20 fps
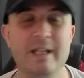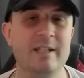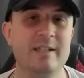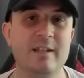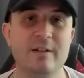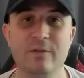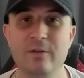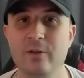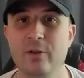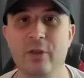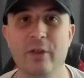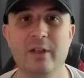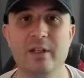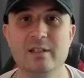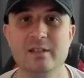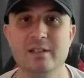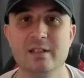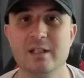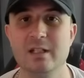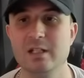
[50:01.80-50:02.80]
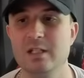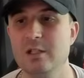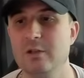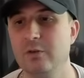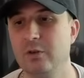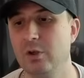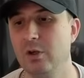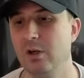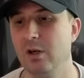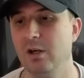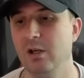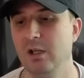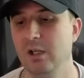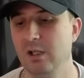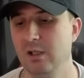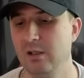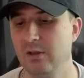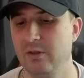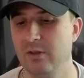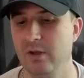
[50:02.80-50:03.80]
different things in it. You've got
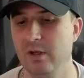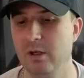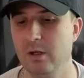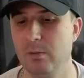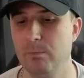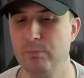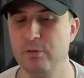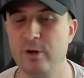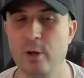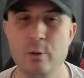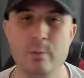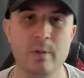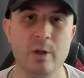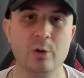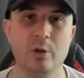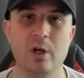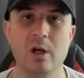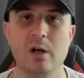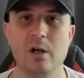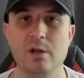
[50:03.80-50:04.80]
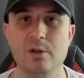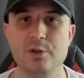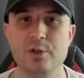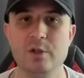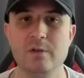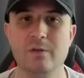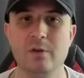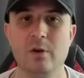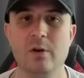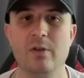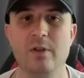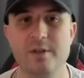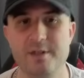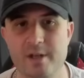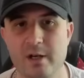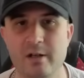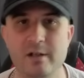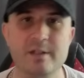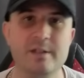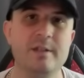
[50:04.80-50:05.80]
the promo cards, you've got the
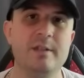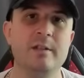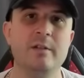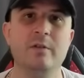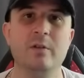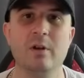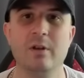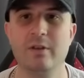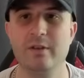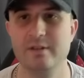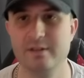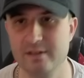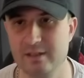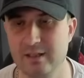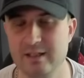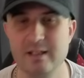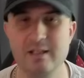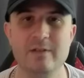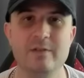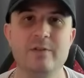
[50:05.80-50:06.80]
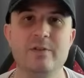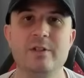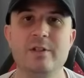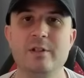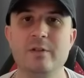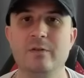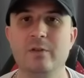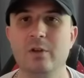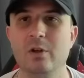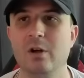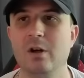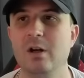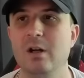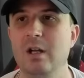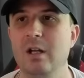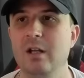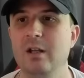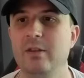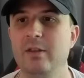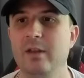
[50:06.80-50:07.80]
dice, you've got the sleeves, you've got
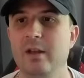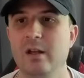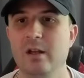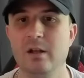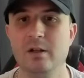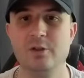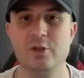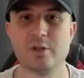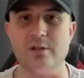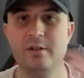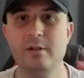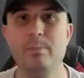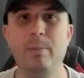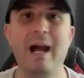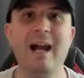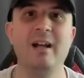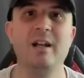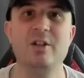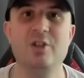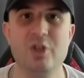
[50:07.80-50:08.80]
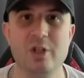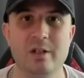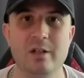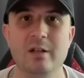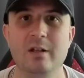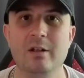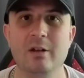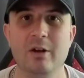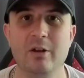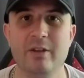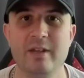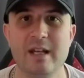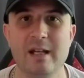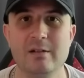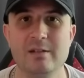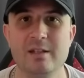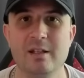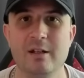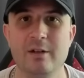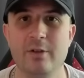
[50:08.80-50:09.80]
just the packaging on the
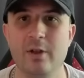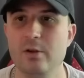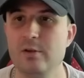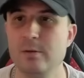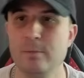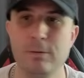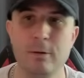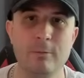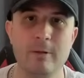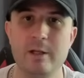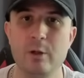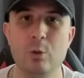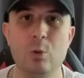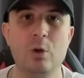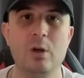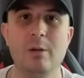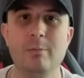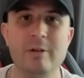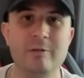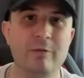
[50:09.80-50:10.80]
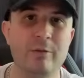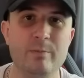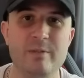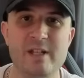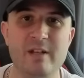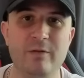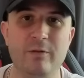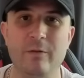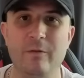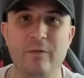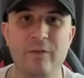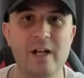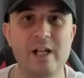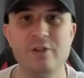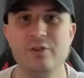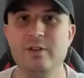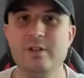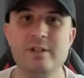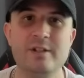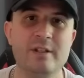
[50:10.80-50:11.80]
outside. Those are probably all coming from different
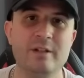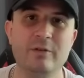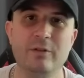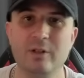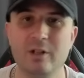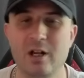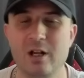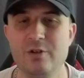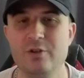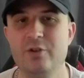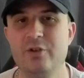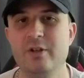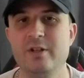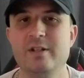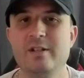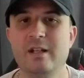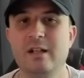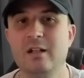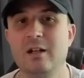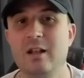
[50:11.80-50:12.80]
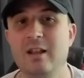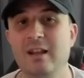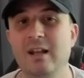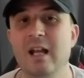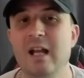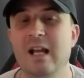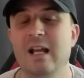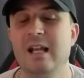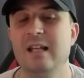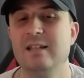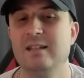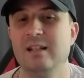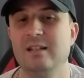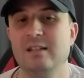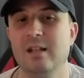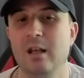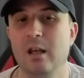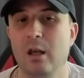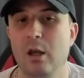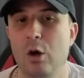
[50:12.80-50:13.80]
factories, different countries, that kind of thing. It takes
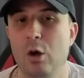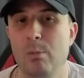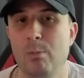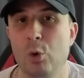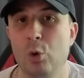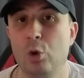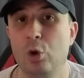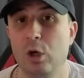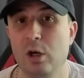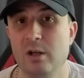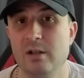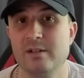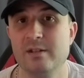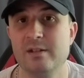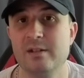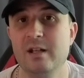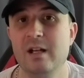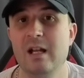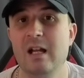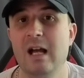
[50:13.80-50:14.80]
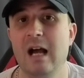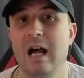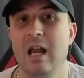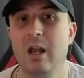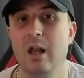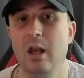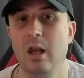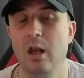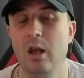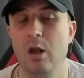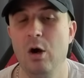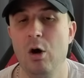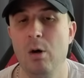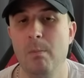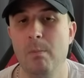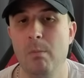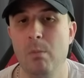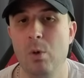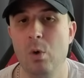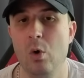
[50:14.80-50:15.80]
a lot more cost and a lot
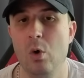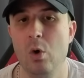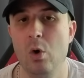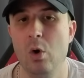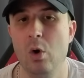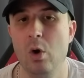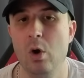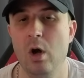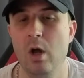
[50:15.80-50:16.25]
more